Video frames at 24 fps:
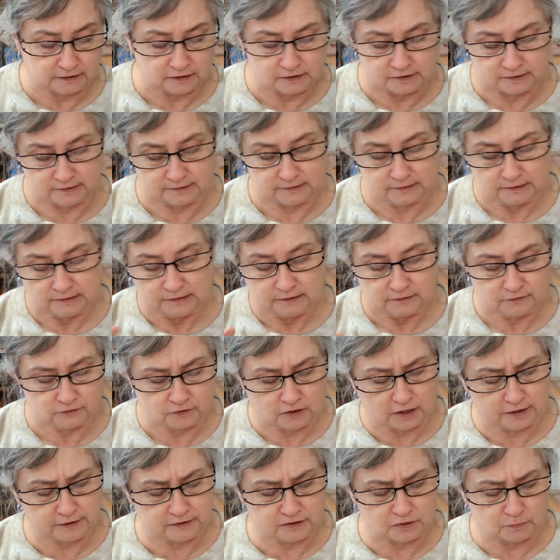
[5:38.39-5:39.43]
because they're
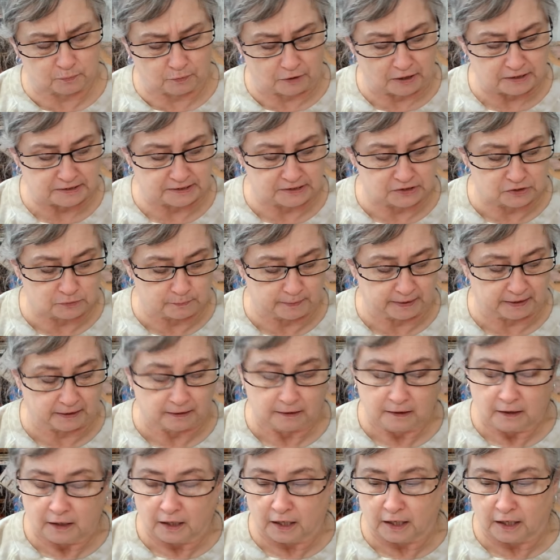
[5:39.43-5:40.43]
kind of surprising to me.